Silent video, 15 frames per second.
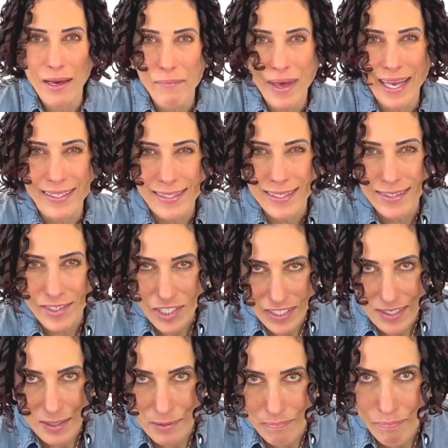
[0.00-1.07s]
a mess is
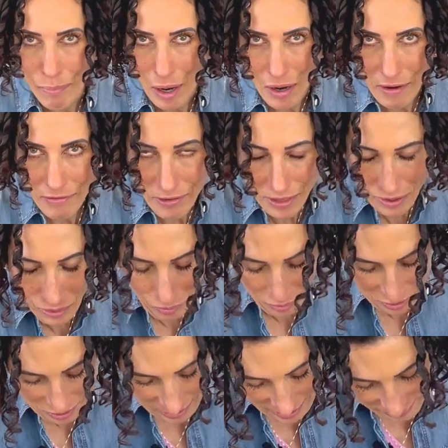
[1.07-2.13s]
just par for the
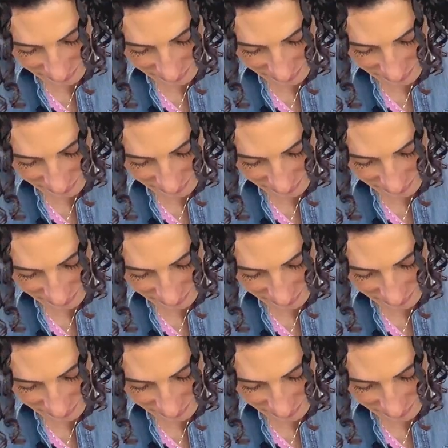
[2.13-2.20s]
course.